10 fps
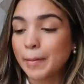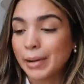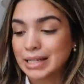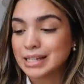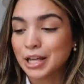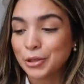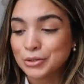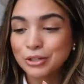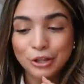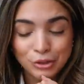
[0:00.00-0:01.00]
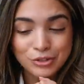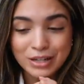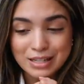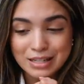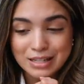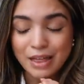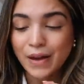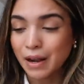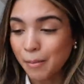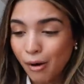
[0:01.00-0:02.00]
But those are the three dresses that
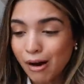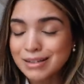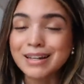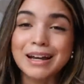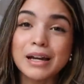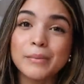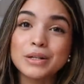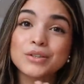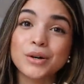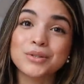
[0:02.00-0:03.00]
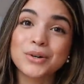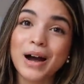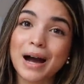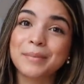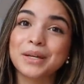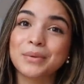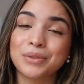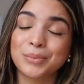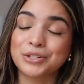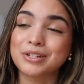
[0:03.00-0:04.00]
I bought, and I am so happy with
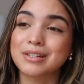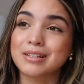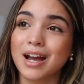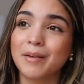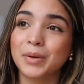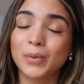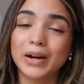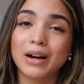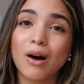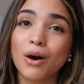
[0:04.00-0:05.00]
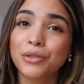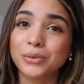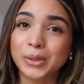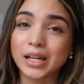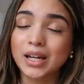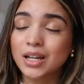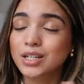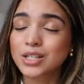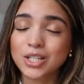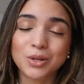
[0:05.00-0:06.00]
the purchases. I have been wearing all three
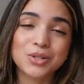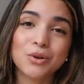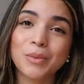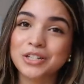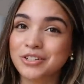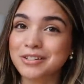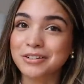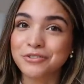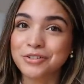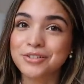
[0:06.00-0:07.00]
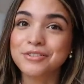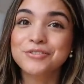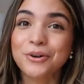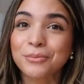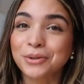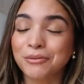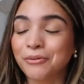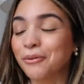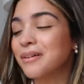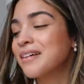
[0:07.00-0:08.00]
so much because they're just so
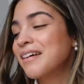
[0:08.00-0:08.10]
beautiful.